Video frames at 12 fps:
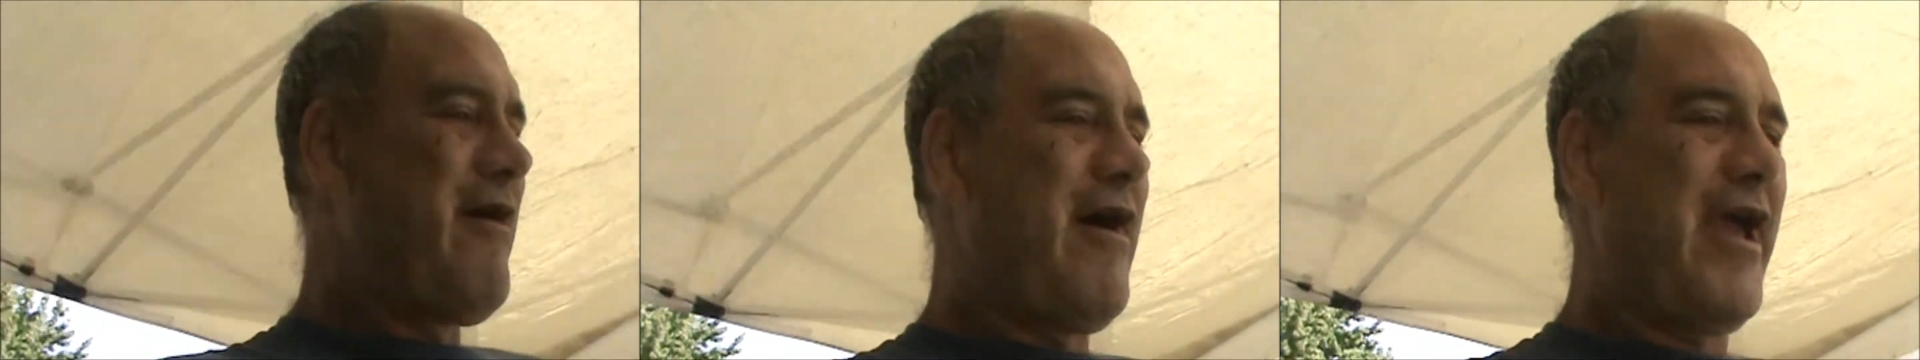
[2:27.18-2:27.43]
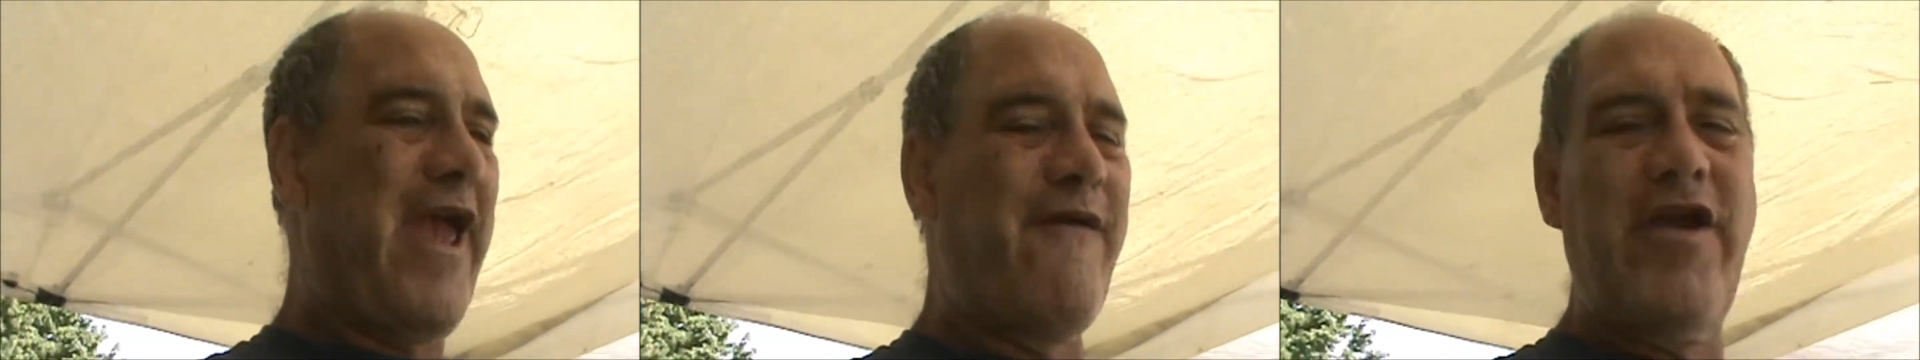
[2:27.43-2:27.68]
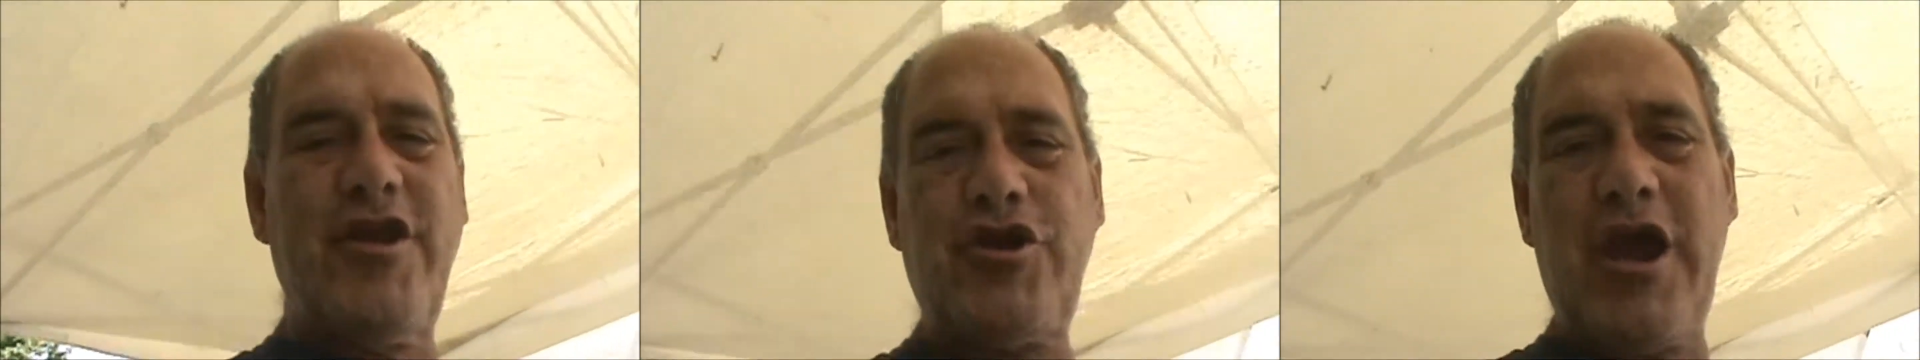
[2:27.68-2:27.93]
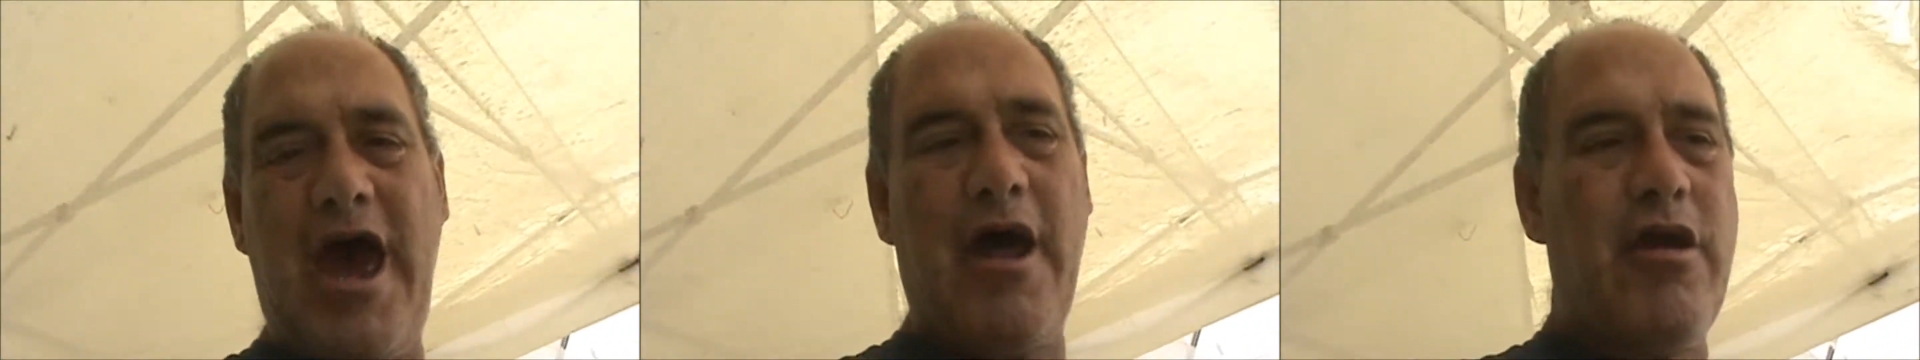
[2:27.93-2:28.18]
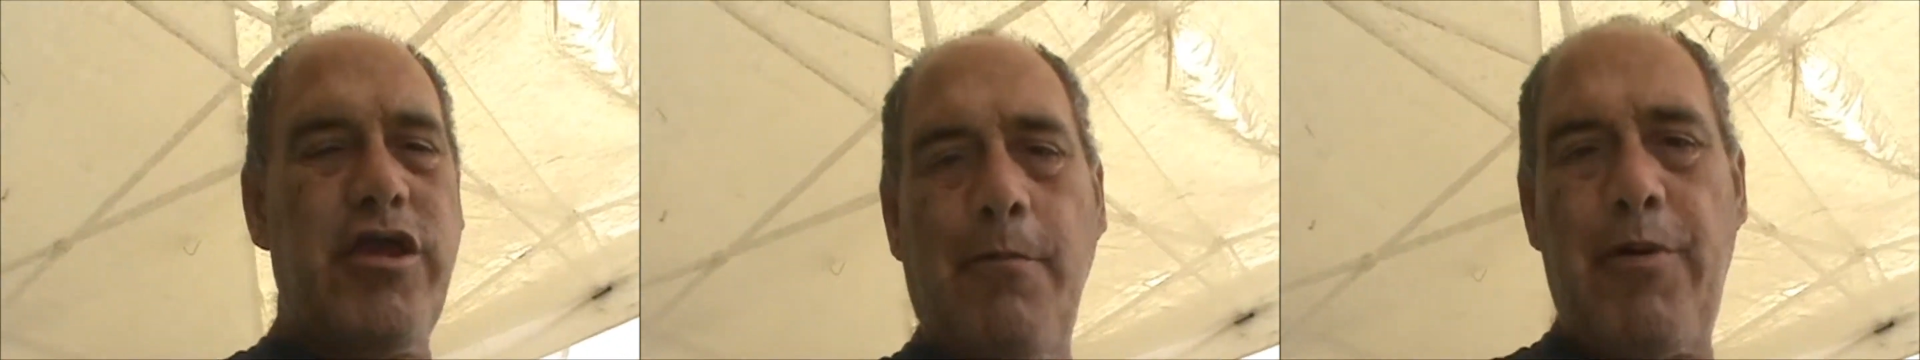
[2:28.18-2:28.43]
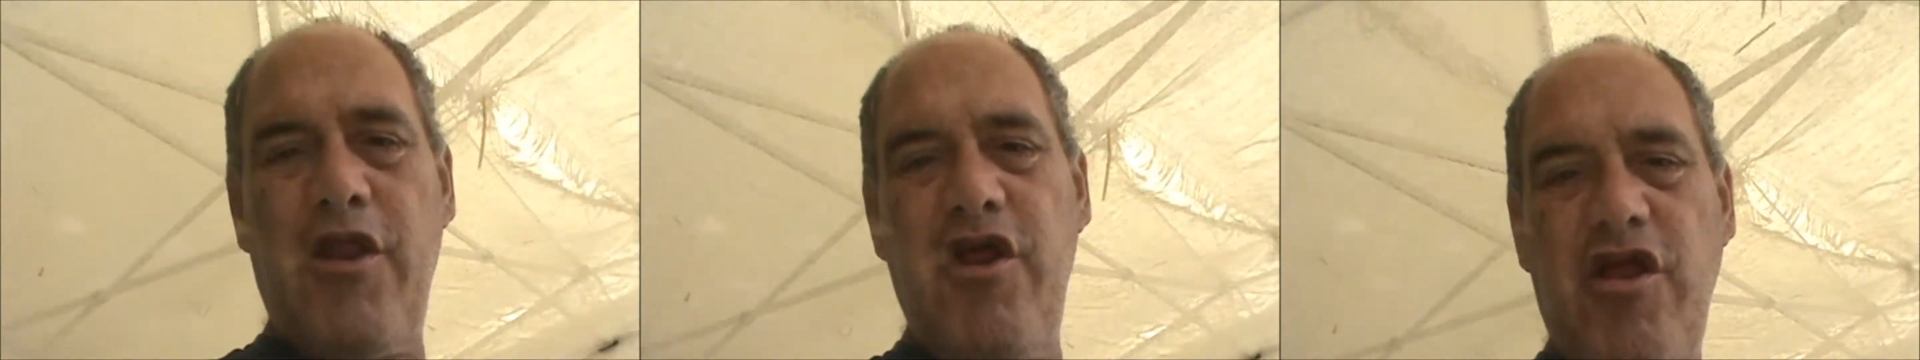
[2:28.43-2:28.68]
I gave you a shout out. You can
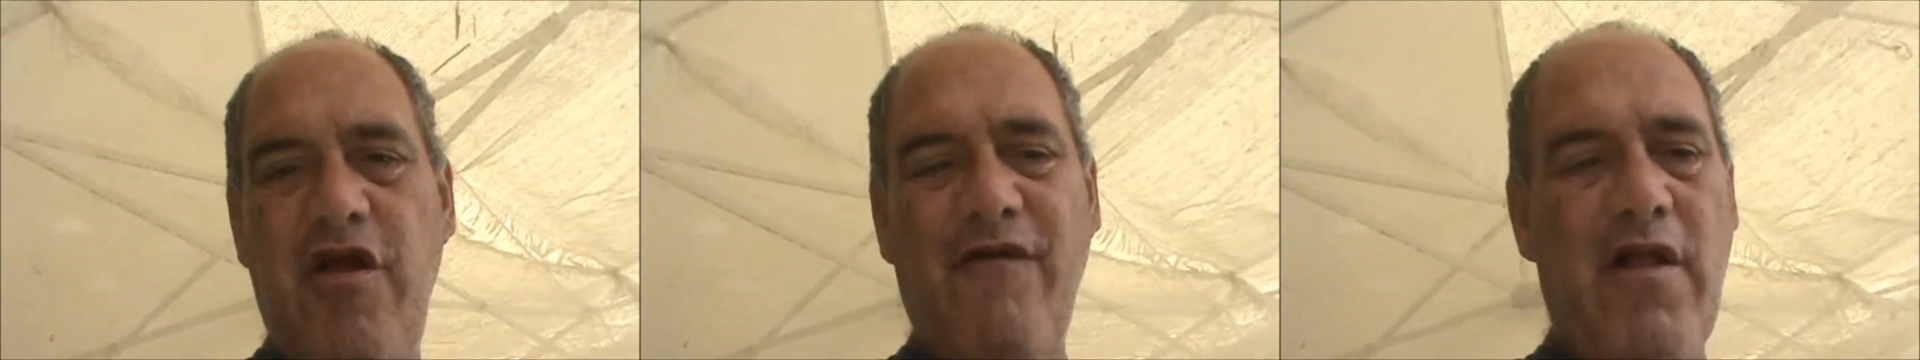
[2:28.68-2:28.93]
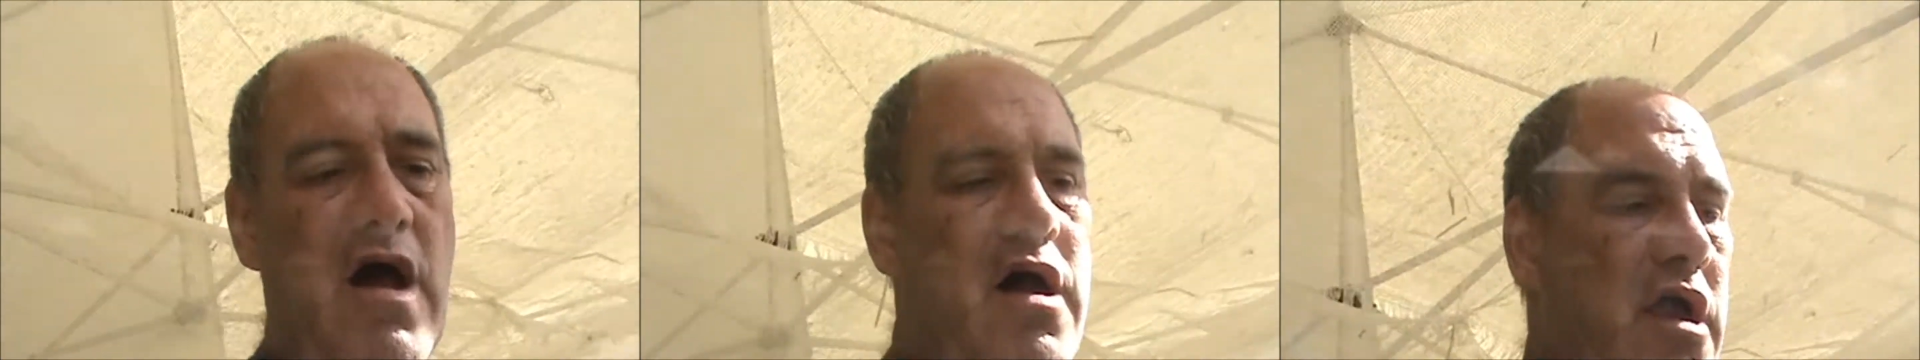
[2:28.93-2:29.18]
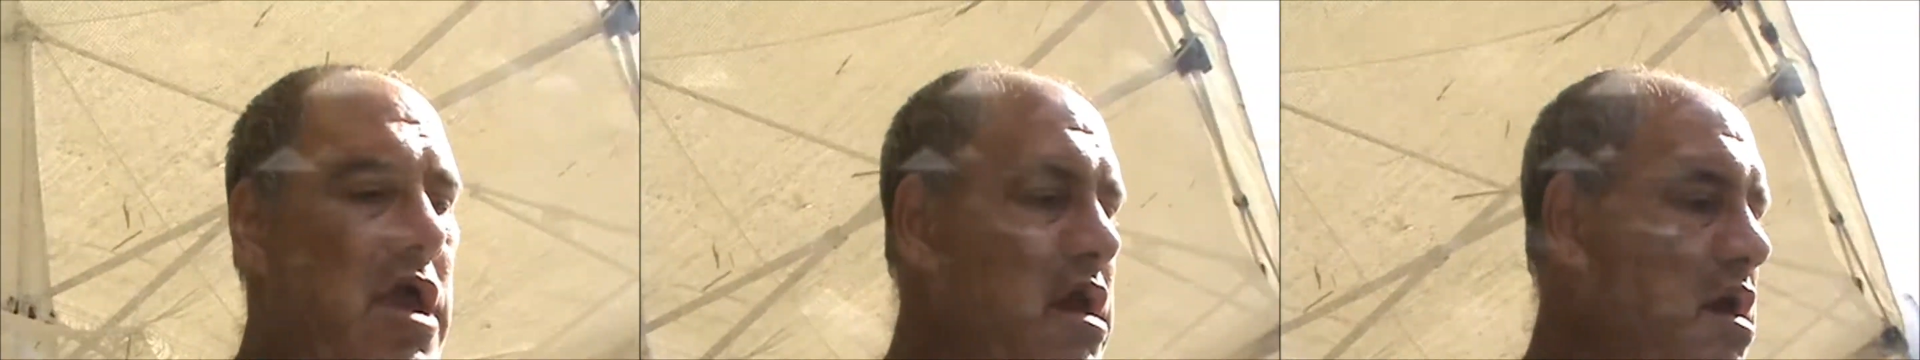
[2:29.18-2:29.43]
put it in your vlog.